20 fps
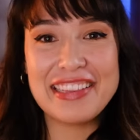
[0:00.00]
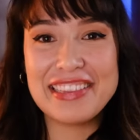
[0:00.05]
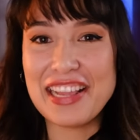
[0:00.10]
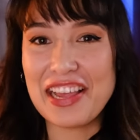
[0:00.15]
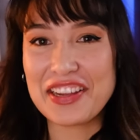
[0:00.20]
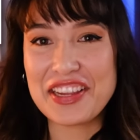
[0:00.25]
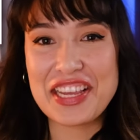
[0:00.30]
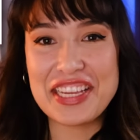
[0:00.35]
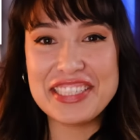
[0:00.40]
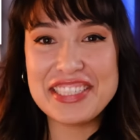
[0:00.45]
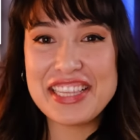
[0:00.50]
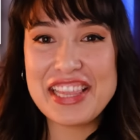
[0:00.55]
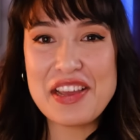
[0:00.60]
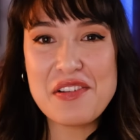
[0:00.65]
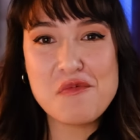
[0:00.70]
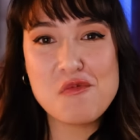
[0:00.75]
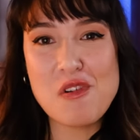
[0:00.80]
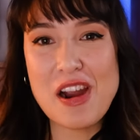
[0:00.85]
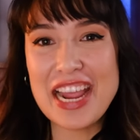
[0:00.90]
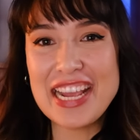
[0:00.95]
Luggage
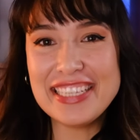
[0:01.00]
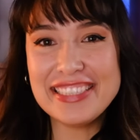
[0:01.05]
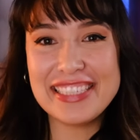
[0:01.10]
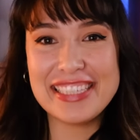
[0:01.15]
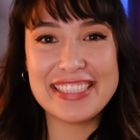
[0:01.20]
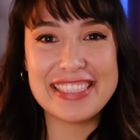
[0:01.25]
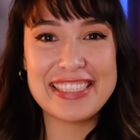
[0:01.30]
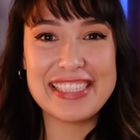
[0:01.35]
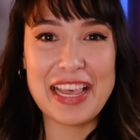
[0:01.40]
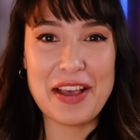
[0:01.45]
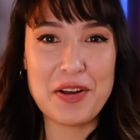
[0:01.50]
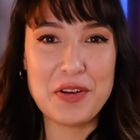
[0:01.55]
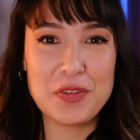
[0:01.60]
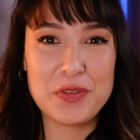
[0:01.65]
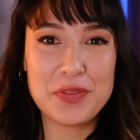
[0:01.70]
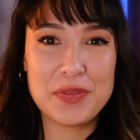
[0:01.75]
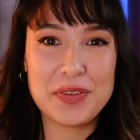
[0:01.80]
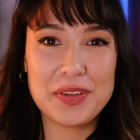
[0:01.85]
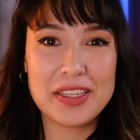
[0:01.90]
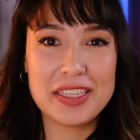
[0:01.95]
that weighs itself.
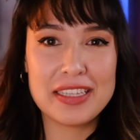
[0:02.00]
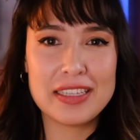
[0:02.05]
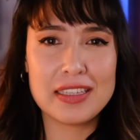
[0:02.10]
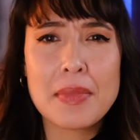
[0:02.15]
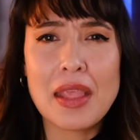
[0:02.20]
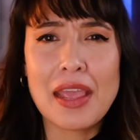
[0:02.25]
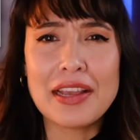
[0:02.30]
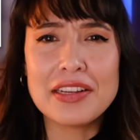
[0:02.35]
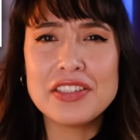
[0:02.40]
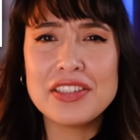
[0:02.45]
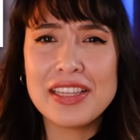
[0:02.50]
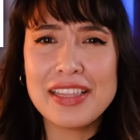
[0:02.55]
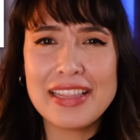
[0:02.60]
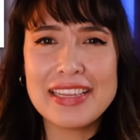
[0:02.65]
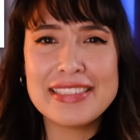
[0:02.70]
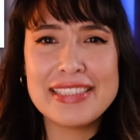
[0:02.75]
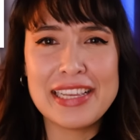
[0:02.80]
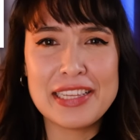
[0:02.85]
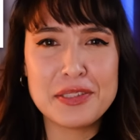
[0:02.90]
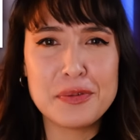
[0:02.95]
Actually,
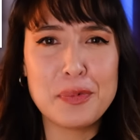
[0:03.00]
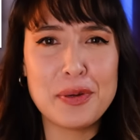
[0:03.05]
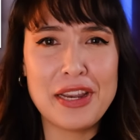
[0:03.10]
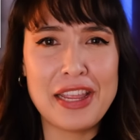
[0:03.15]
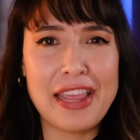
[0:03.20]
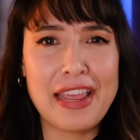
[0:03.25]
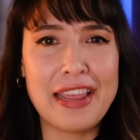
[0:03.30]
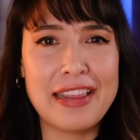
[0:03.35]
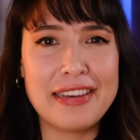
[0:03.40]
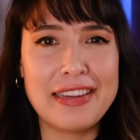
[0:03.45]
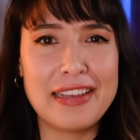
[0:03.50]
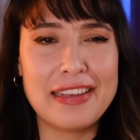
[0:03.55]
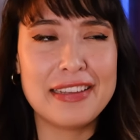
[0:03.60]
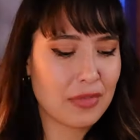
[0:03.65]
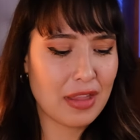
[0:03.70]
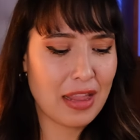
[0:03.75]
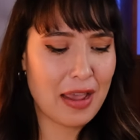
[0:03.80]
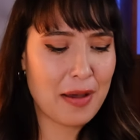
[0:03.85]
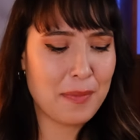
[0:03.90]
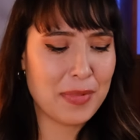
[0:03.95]
that sounds pretty handy.
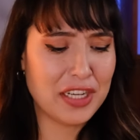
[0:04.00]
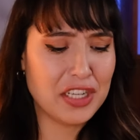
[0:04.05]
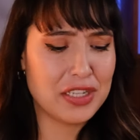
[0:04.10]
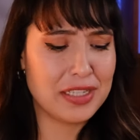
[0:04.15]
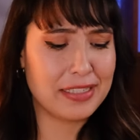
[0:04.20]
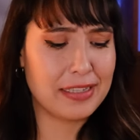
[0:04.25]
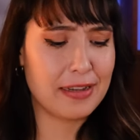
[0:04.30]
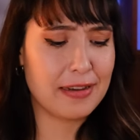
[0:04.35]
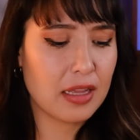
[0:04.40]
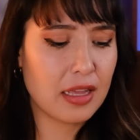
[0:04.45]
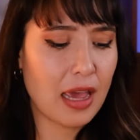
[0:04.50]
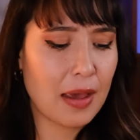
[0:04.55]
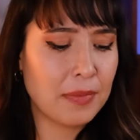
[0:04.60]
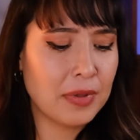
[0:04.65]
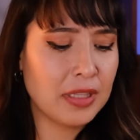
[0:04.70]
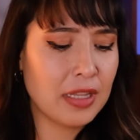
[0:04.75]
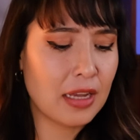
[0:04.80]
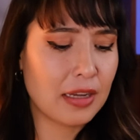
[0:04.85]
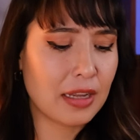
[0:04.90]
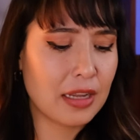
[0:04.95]
How much is it?
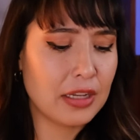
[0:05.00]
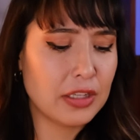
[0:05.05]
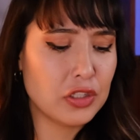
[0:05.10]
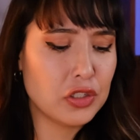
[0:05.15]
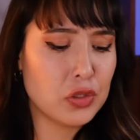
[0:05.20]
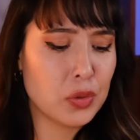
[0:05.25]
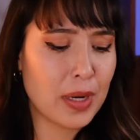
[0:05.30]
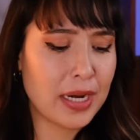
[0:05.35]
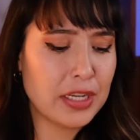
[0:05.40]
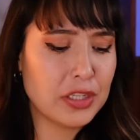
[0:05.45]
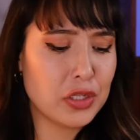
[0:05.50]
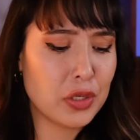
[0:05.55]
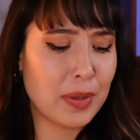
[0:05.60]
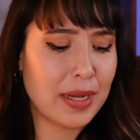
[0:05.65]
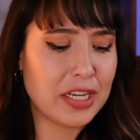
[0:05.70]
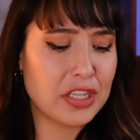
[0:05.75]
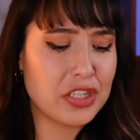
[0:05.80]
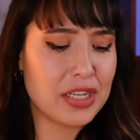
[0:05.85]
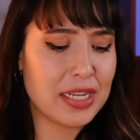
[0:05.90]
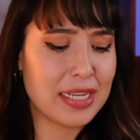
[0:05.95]
Cabin luggage, 22
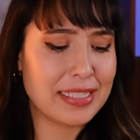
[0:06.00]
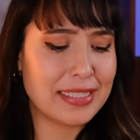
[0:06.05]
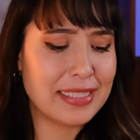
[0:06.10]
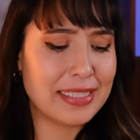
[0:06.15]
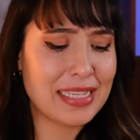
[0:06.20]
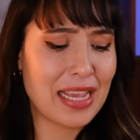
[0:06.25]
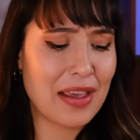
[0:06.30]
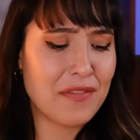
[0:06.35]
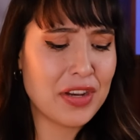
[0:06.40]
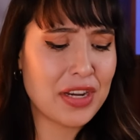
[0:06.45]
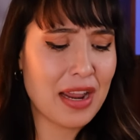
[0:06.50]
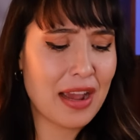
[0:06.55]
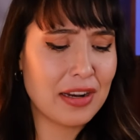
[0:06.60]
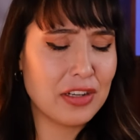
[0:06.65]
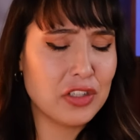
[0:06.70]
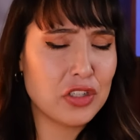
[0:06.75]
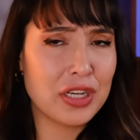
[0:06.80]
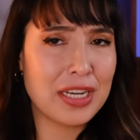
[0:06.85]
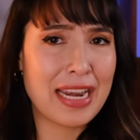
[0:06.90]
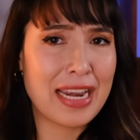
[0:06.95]
inch is
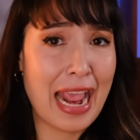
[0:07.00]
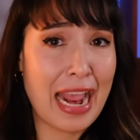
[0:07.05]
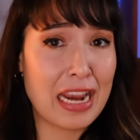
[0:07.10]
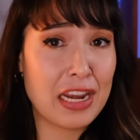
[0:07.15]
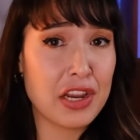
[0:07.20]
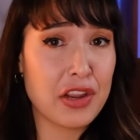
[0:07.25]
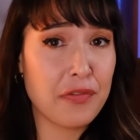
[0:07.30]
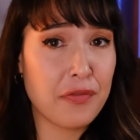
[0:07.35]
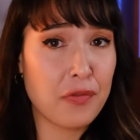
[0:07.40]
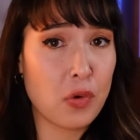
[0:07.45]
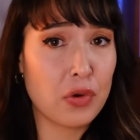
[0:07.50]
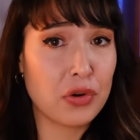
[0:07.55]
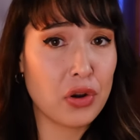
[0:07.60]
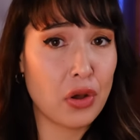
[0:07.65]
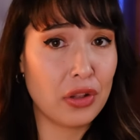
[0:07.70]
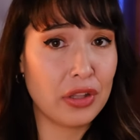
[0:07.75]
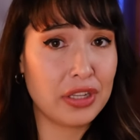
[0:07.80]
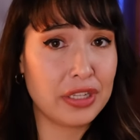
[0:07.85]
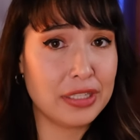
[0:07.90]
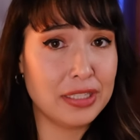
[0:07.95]

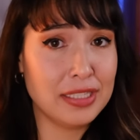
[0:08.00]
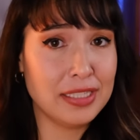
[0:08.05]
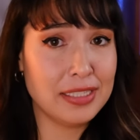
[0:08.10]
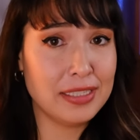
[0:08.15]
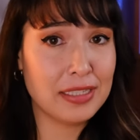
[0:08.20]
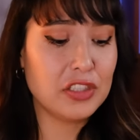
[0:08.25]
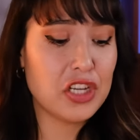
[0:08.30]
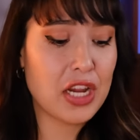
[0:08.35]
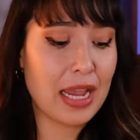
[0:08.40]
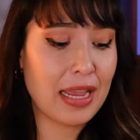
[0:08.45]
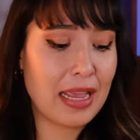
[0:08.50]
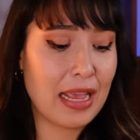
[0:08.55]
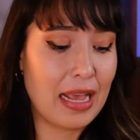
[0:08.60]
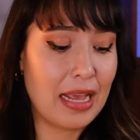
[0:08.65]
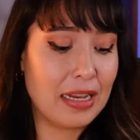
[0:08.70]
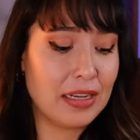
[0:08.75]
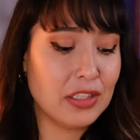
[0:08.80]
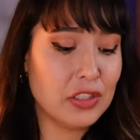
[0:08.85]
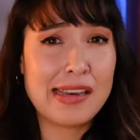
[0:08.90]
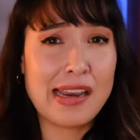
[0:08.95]
$784. Check
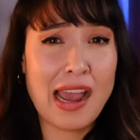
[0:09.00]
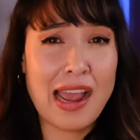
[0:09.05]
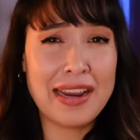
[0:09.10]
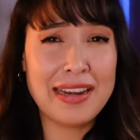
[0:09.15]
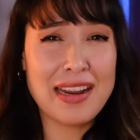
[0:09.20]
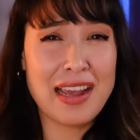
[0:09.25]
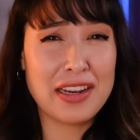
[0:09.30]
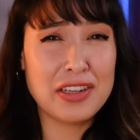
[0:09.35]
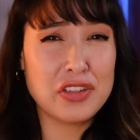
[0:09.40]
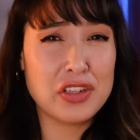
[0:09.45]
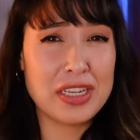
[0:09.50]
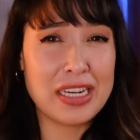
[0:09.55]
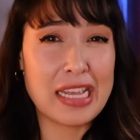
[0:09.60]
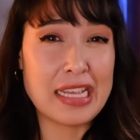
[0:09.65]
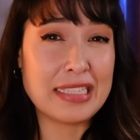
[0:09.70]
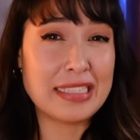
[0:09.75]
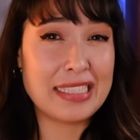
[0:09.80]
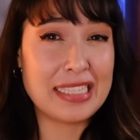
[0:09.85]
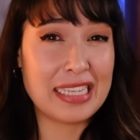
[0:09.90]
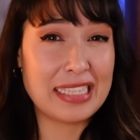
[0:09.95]
in,
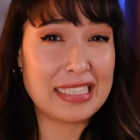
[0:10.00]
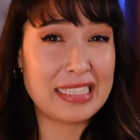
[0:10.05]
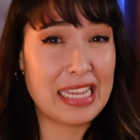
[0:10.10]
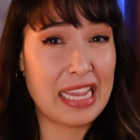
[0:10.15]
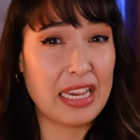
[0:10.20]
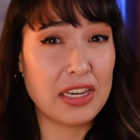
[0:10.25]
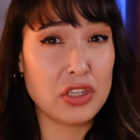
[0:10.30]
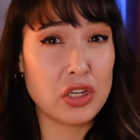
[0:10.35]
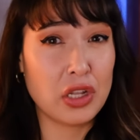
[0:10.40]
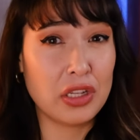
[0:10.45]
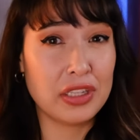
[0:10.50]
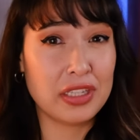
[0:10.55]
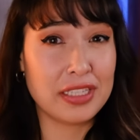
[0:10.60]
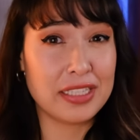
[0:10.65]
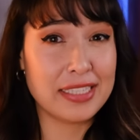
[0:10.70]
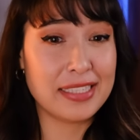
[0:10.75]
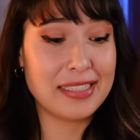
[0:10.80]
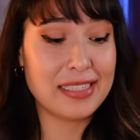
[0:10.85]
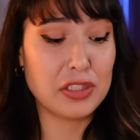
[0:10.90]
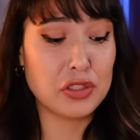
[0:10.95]

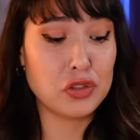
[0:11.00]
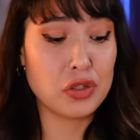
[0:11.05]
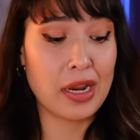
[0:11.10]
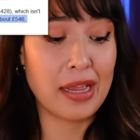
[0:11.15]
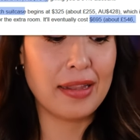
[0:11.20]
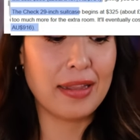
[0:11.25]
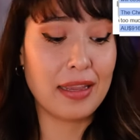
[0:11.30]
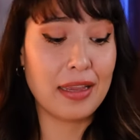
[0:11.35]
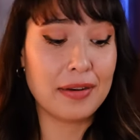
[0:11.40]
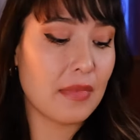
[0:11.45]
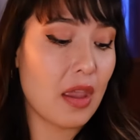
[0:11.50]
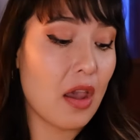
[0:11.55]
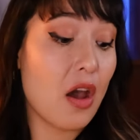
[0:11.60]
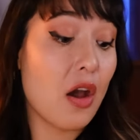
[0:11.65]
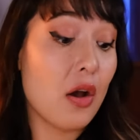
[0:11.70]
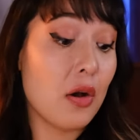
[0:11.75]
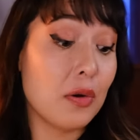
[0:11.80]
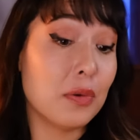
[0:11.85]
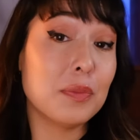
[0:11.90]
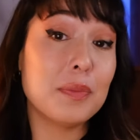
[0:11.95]
$916 Australian.
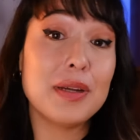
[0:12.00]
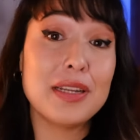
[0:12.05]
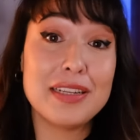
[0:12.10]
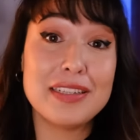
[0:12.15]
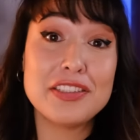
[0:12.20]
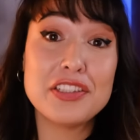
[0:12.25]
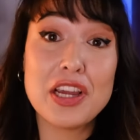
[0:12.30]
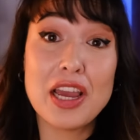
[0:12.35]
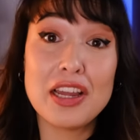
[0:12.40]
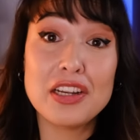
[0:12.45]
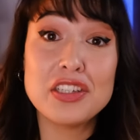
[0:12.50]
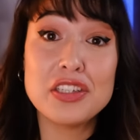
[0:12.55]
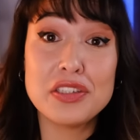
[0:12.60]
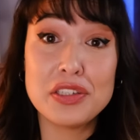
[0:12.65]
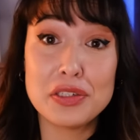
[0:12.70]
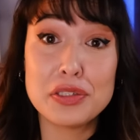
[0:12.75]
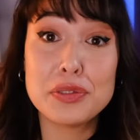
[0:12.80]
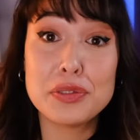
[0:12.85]
Oh, but it charges your